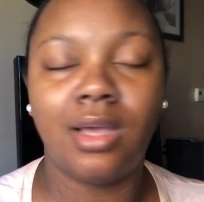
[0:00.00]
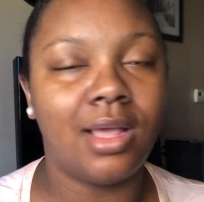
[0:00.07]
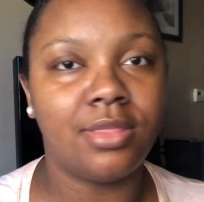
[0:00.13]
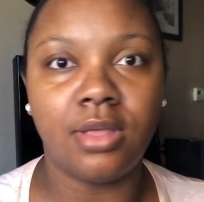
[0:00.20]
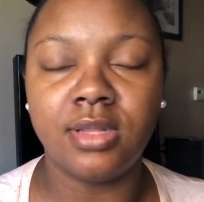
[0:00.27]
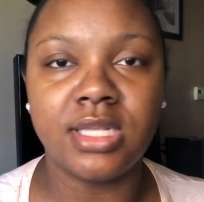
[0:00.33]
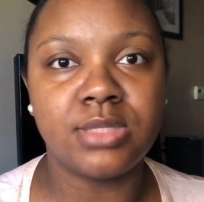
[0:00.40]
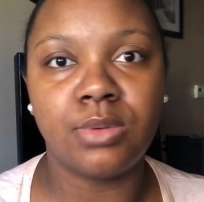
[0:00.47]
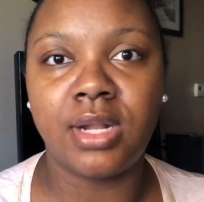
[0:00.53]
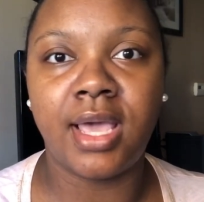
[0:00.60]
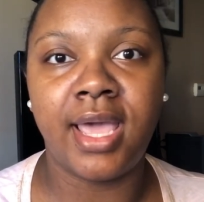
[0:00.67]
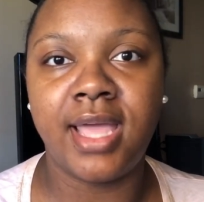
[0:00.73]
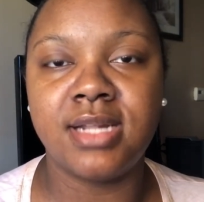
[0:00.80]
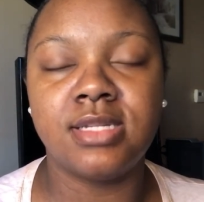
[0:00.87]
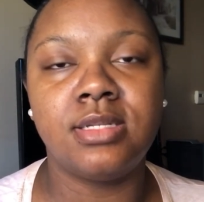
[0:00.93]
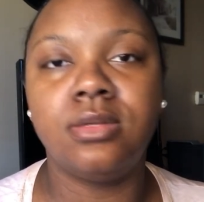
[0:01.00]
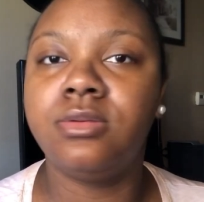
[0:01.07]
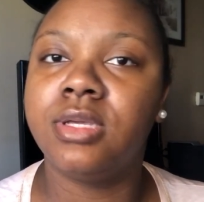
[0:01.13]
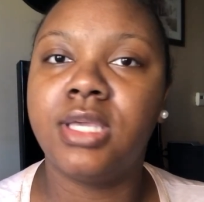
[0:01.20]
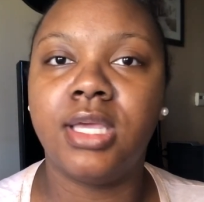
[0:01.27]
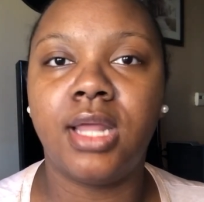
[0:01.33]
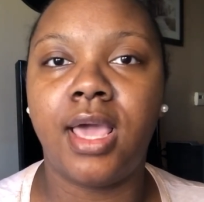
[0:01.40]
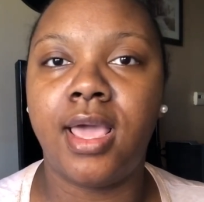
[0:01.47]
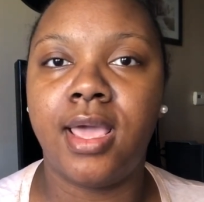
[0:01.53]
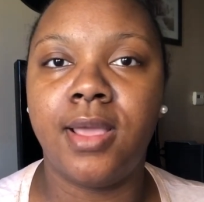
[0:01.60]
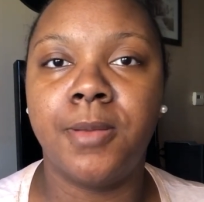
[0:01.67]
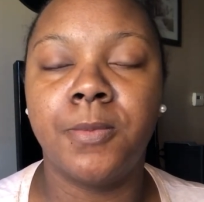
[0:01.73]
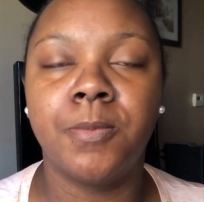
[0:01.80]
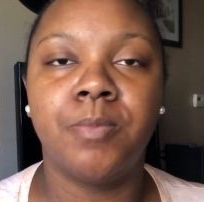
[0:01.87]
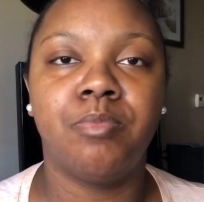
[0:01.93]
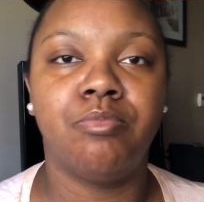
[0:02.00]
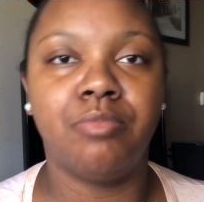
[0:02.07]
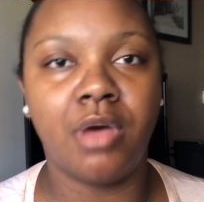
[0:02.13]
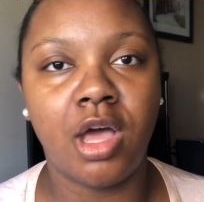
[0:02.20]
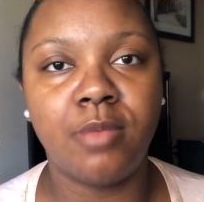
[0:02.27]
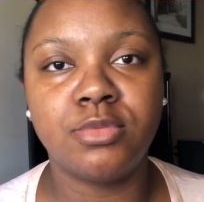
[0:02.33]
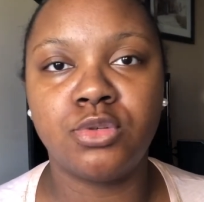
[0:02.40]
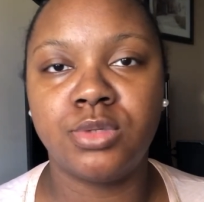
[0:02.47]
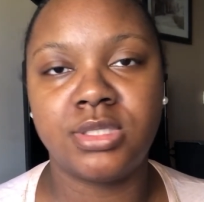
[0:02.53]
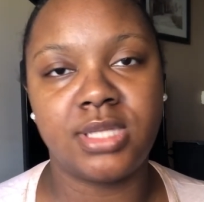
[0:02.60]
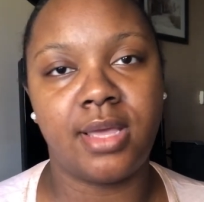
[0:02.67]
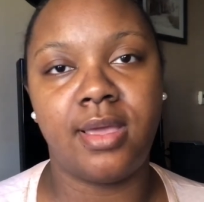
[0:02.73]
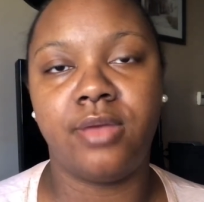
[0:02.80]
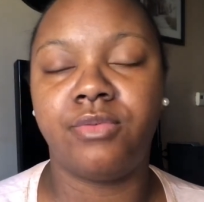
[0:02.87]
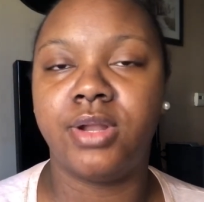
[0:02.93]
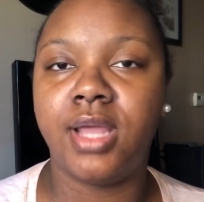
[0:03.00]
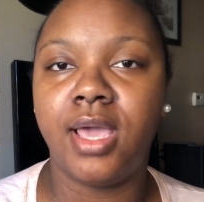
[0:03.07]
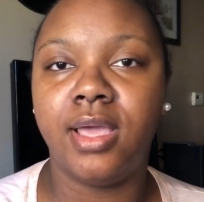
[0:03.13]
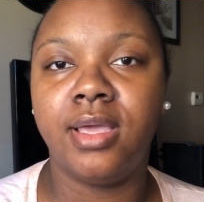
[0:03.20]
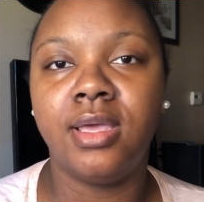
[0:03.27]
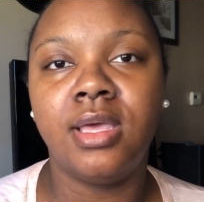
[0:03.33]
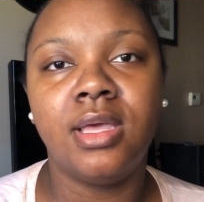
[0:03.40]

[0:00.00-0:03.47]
I thought that's what I had to do to get a bomb twist out every day.